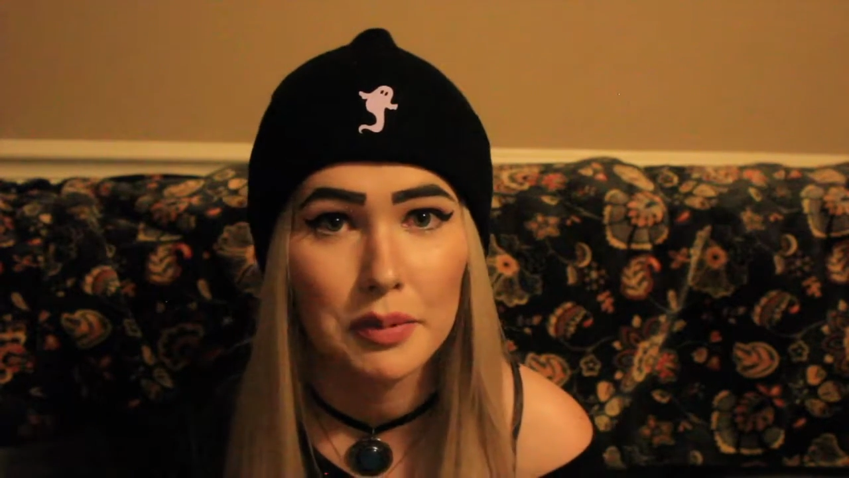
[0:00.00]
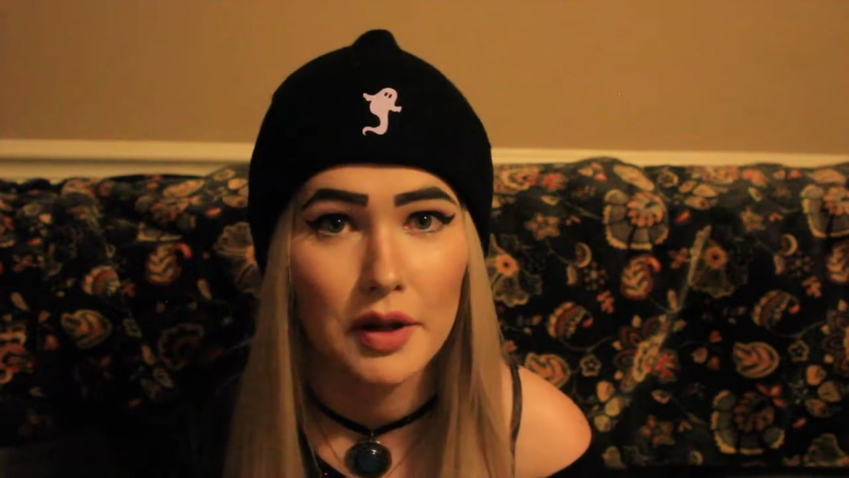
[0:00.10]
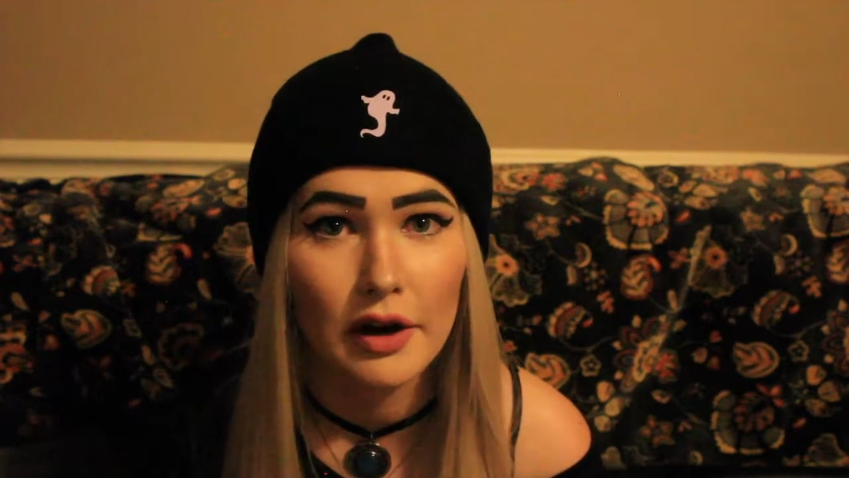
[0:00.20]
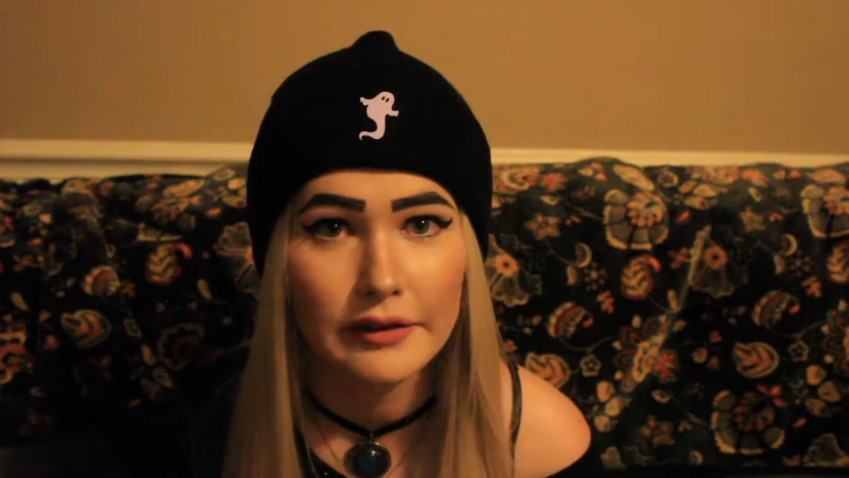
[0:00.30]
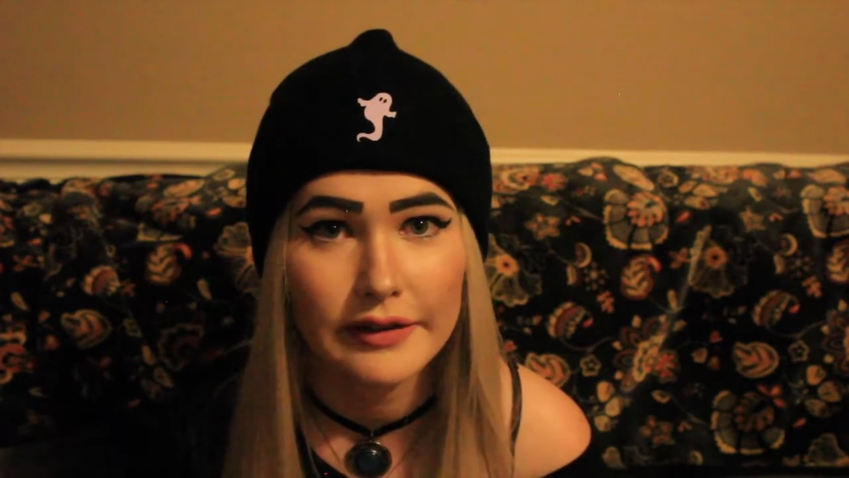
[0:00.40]

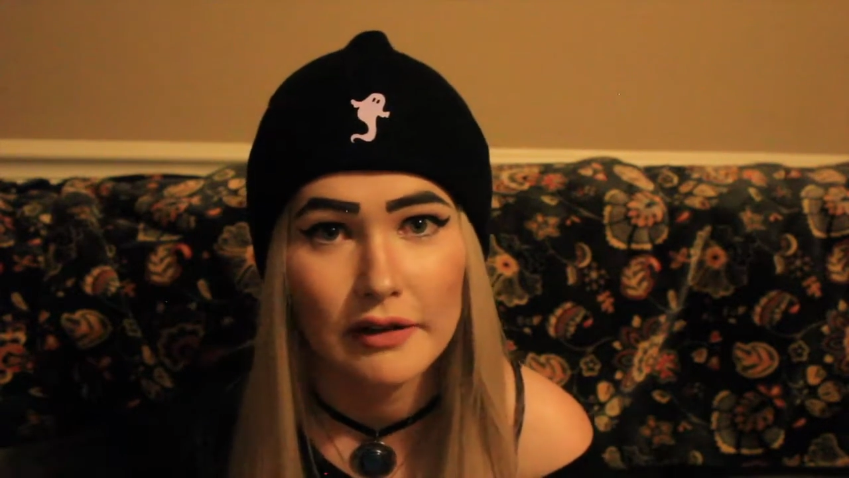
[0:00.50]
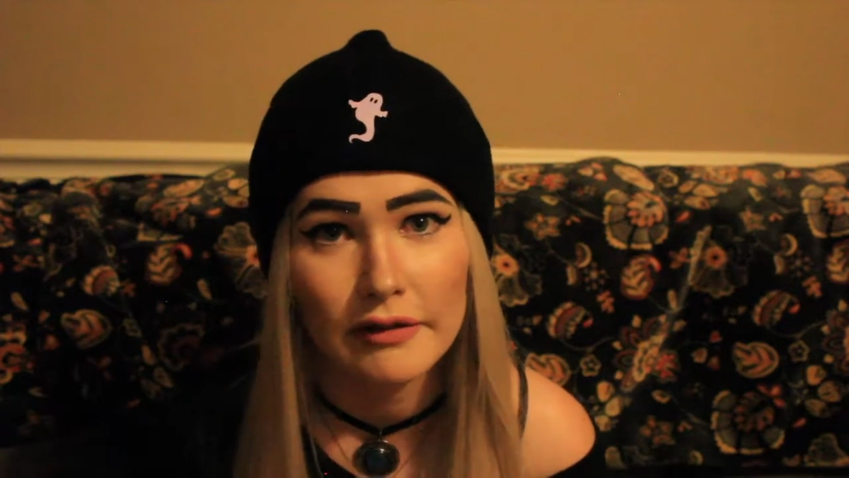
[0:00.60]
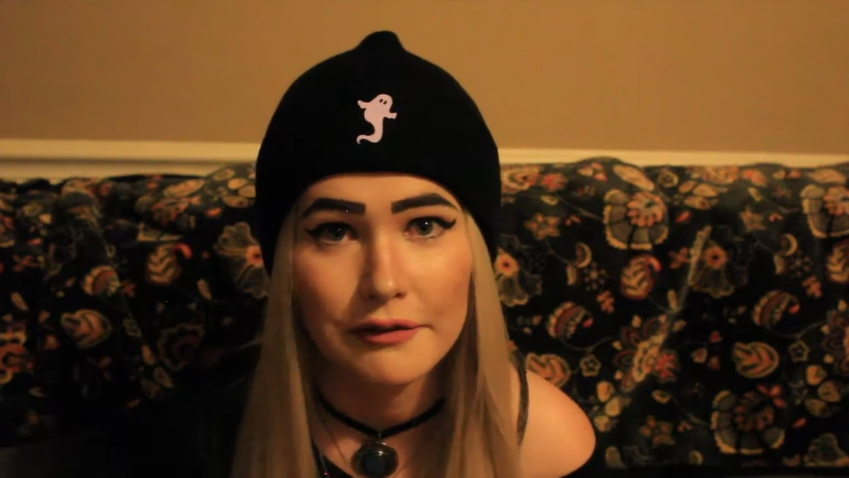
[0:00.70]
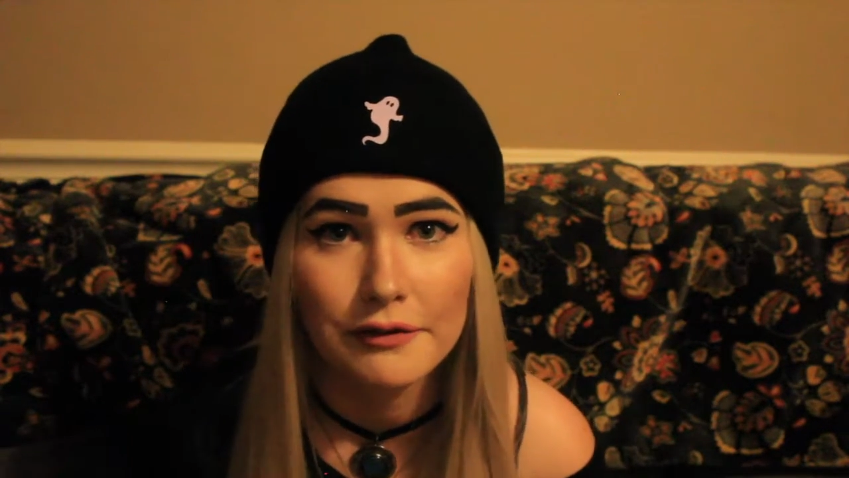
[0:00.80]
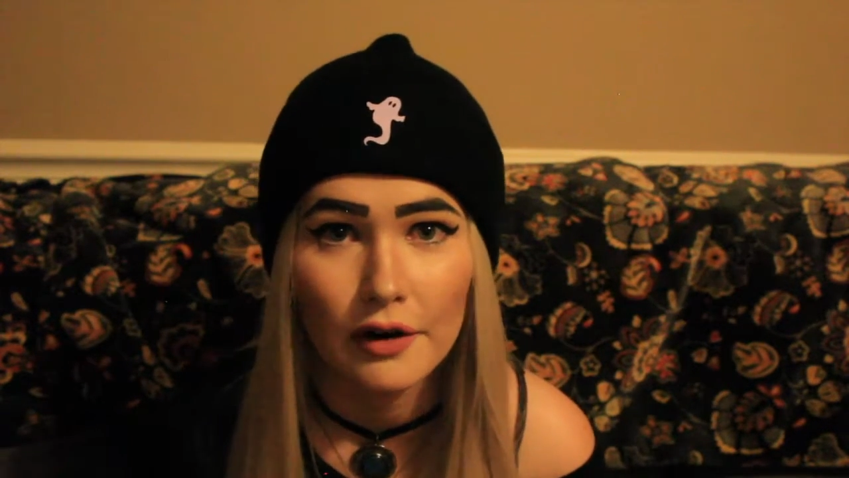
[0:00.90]
blog that I
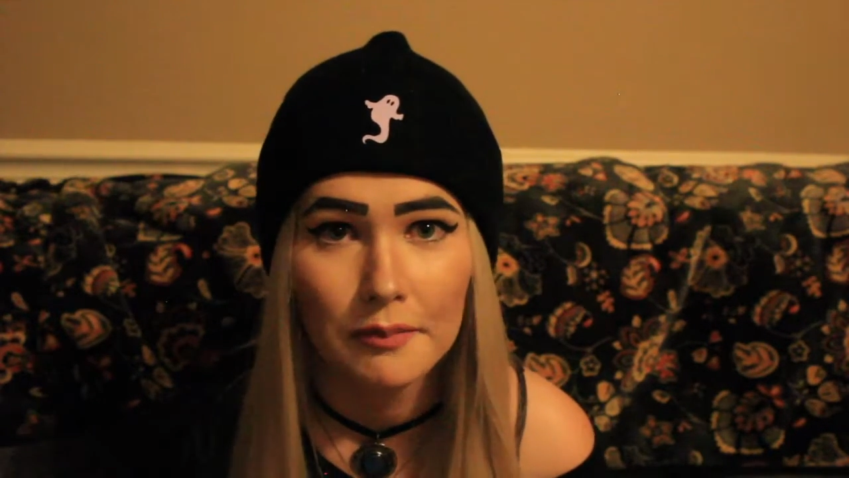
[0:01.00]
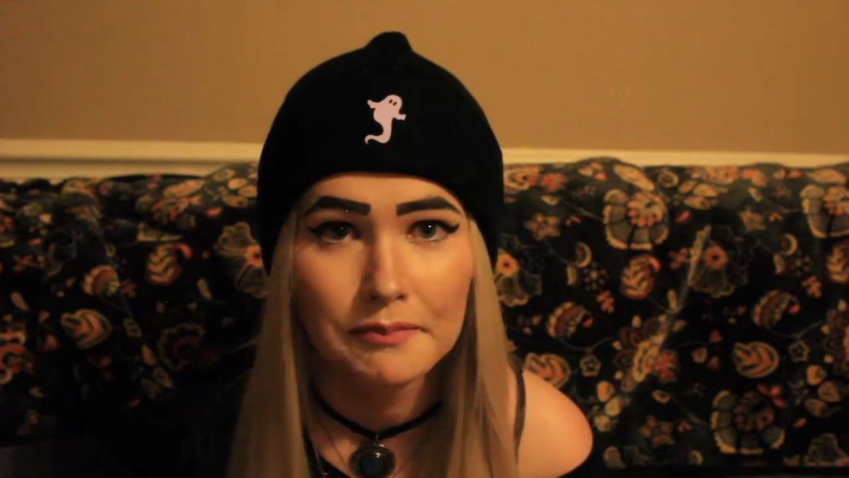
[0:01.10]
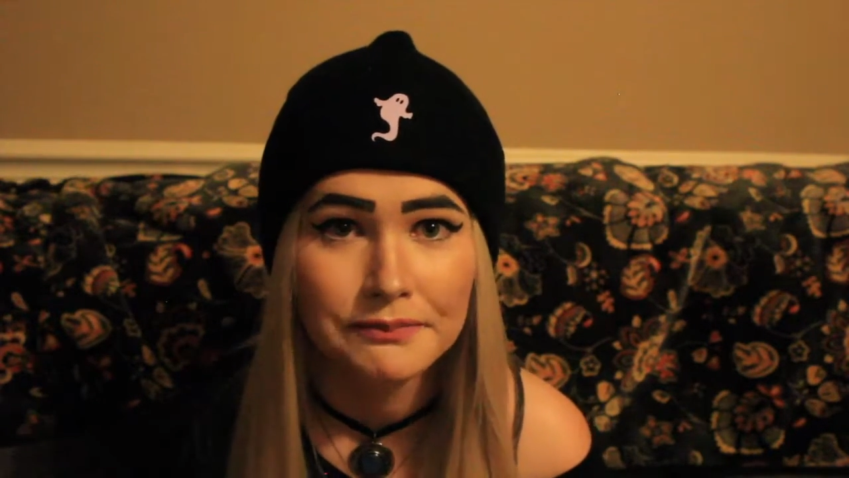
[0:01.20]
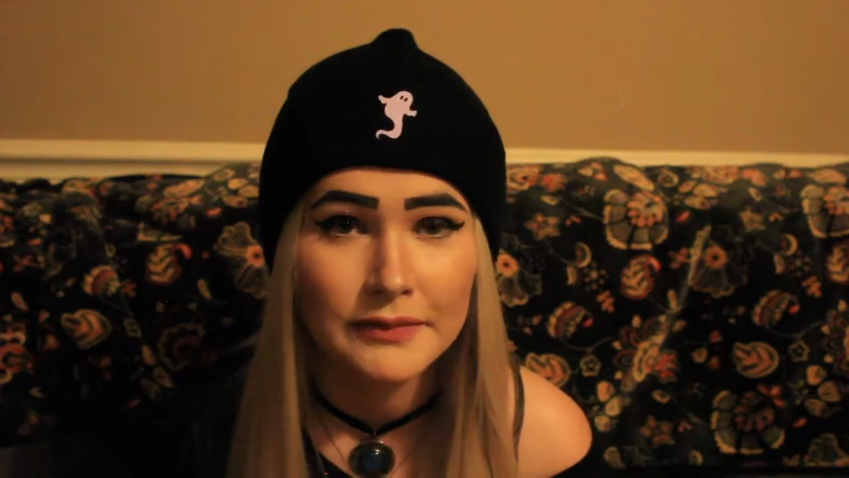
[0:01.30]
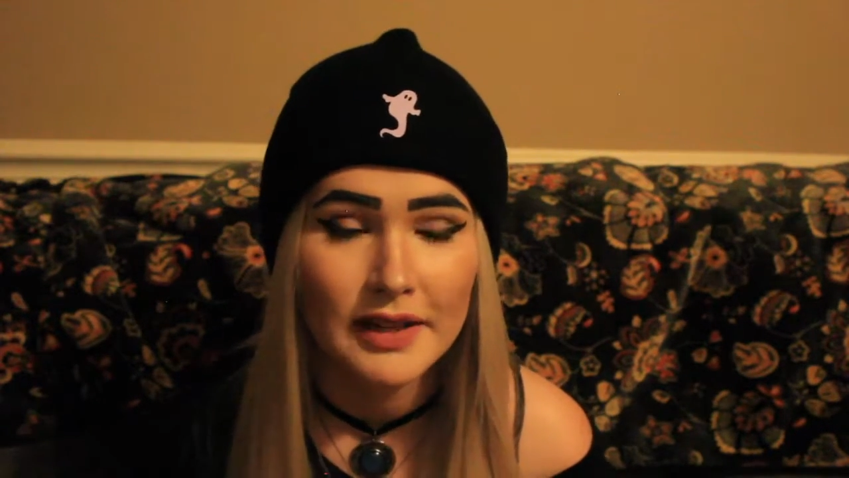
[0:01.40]
read from,